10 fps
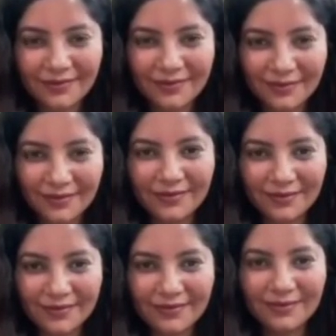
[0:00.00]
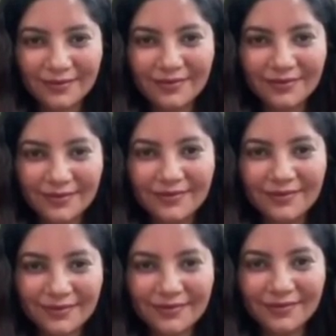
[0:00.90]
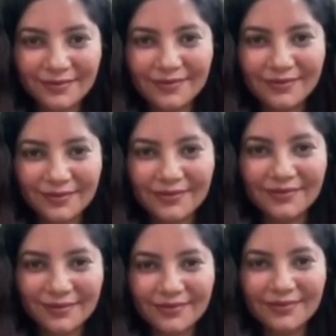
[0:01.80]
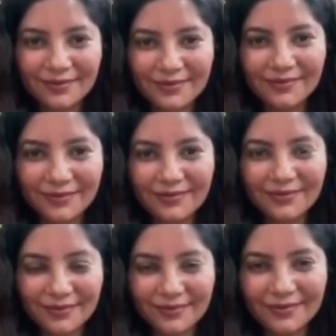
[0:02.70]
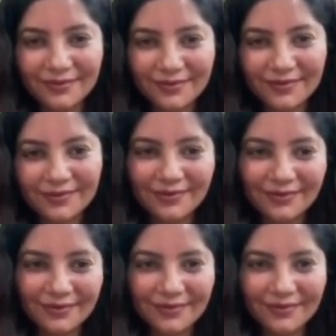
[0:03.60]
The person shown says nothing.